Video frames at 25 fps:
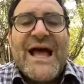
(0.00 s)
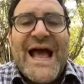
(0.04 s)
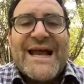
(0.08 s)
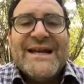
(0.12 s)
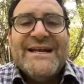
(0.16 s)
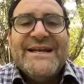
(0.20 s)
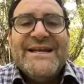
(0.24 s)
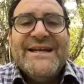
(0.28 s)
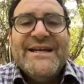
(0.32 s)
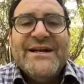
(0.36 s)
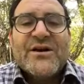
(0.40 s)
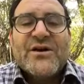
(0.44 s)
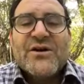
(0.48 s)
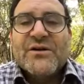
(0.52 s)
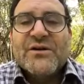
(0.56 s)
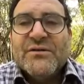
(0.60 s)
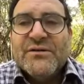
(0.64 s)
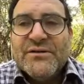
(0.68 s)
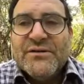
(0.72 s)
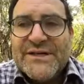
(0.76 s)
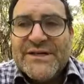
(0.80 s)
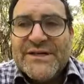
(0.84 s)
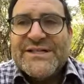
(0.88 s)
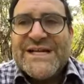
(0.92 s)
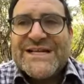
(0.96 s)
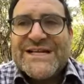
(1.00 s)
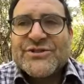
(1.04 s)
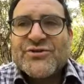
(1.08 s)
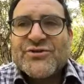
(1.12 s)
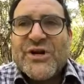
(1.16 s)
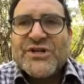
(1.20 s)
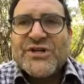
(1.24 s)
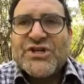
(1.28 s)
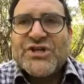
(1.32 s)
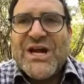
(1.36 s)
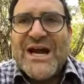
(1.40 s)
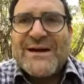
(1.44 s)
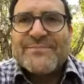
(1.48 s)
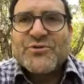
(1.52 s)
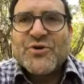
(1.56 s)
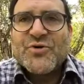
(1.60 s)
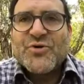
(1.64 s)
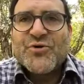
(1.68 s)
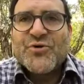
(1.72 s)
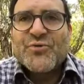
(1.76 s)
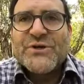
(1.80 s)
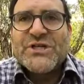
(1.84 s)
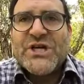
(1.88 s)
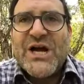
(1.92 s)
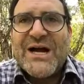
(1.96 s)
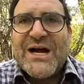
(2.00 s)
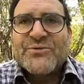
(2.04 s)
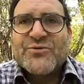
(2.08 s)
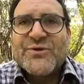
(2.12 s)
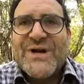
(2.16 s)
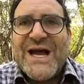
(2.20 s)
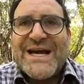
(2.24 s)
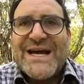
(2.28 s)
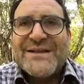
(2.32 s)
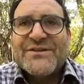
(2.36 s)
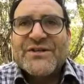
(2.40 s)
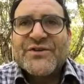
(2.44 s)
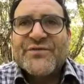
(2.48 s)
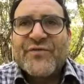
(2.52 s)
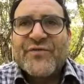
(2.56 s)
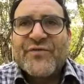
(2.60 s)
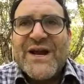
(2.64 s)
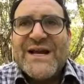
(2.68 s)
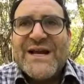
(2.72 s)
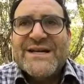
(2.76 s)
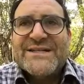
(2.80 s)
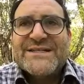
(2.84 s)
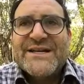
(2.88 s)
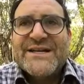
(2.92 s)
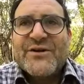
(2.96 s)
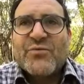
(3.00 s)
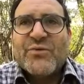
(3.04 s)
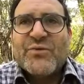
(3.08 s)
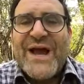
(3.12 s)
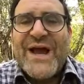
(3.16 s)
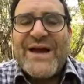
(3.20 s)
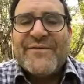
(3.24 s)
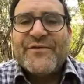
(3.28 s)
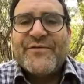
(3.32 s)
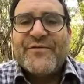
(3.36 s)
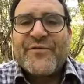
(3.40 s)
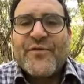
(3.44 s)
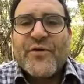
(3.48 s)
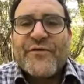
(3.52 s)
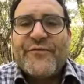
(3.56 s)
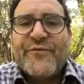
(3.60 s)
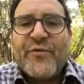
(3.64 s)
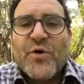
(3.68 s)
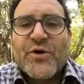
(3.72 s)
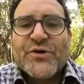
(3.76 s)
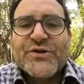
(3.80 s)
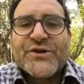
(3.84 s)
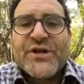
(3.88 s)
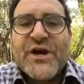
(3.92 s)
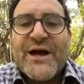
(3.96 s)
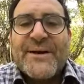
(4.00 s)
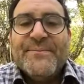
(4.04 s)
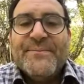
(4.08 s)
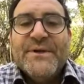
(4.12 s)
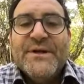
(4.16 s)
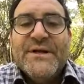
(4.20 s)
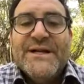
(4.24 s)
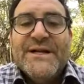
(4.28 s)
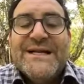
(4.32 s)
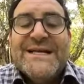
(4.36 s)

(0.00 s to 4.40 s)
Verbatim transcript: And here, in yesterday's chapter, three times we have this phrase, and here we have it for a fourth time.